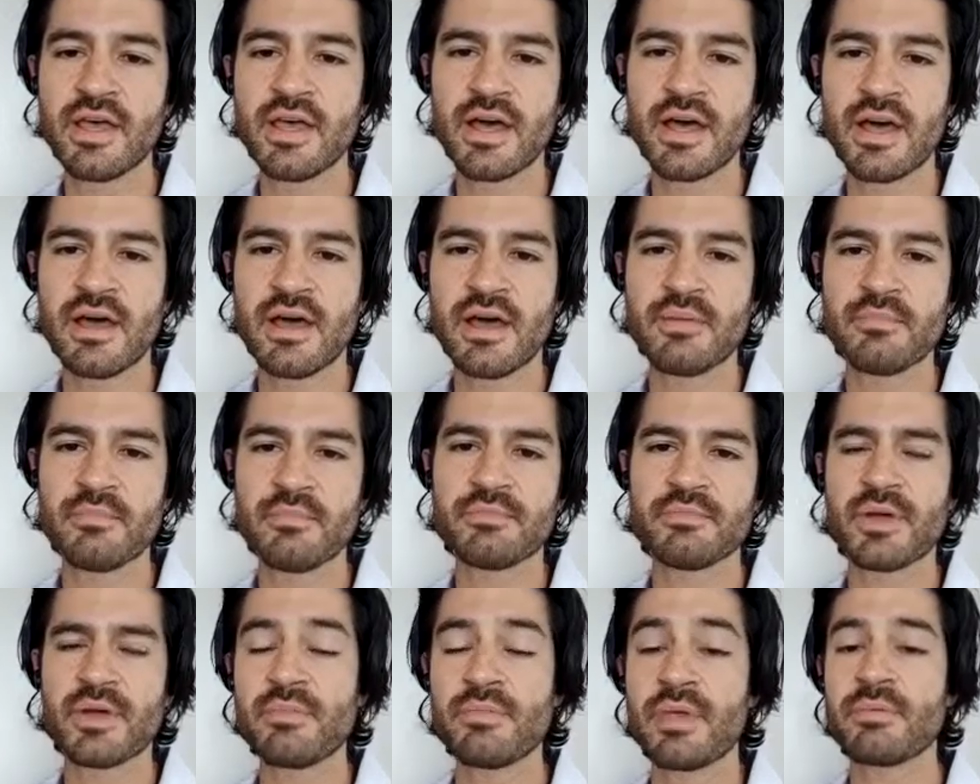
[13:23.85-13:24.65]

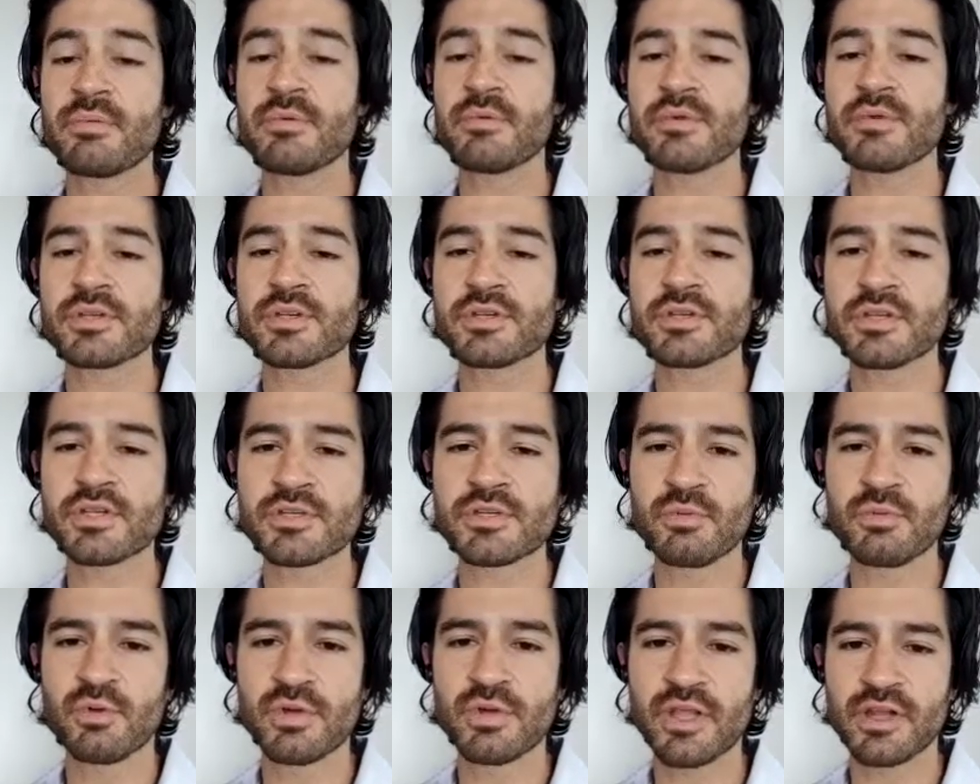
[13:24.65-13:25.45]
But maybe we should
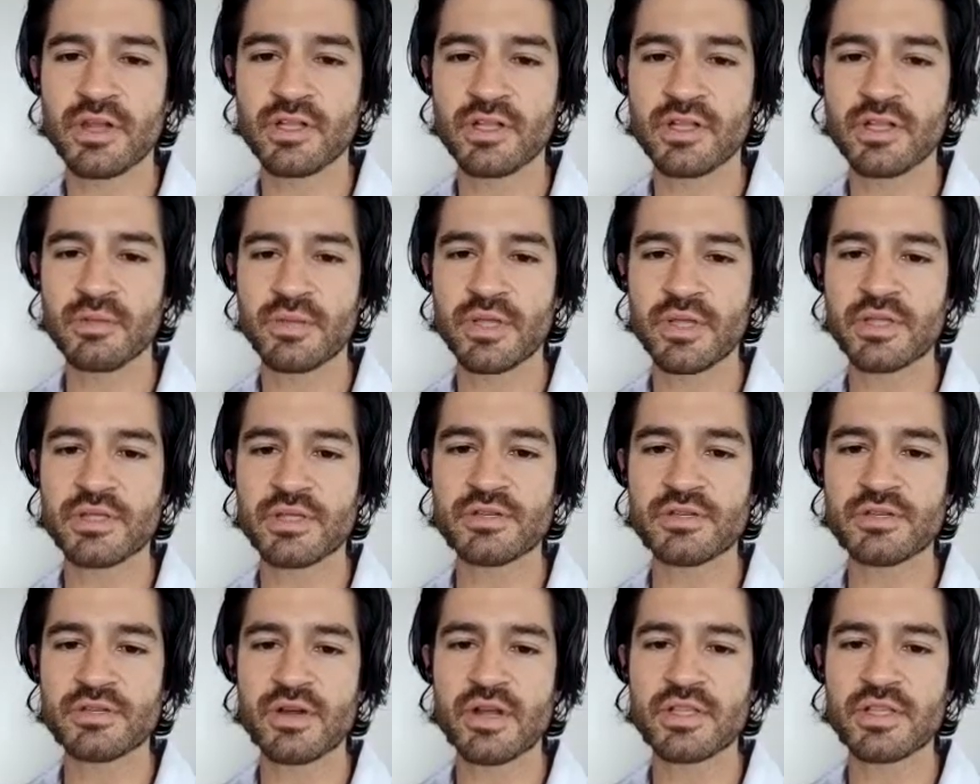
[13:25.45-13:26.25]
explore that a little bit
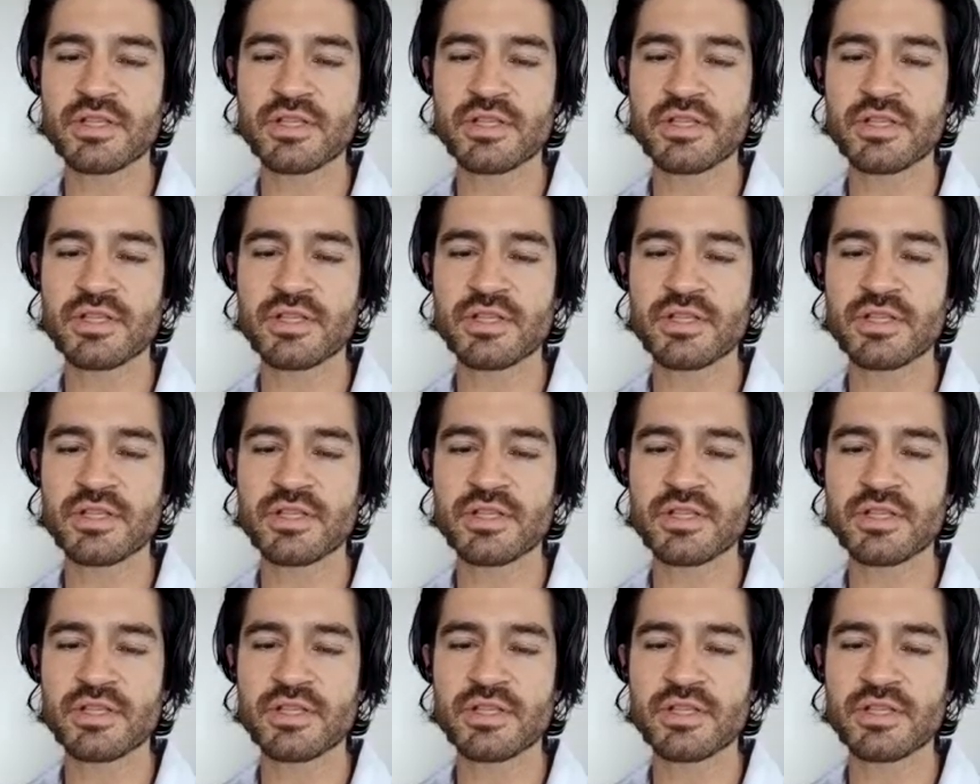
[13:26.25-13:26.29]
and try